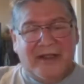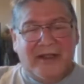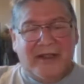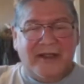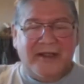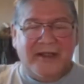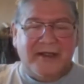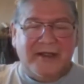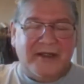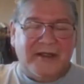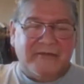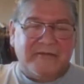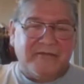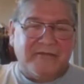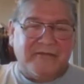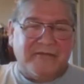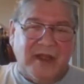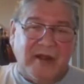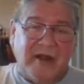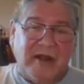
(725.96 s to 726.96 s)
And, uh,
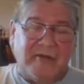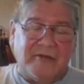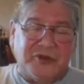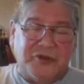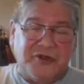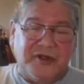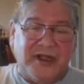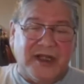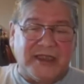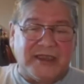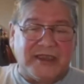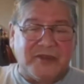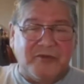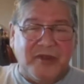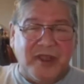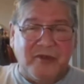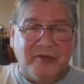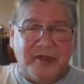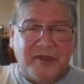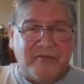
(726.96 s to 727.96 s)
and I'm sure that's the
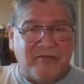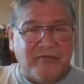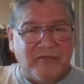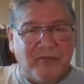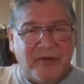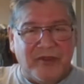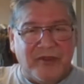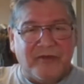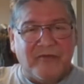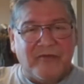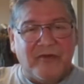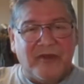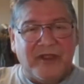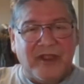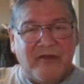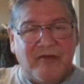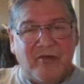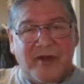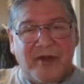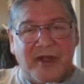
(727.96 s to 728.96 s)
way with with, with
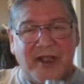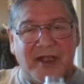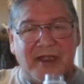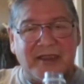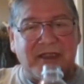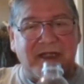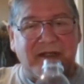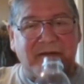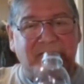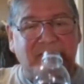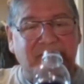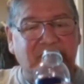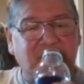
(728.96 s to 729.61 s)
everybody listening.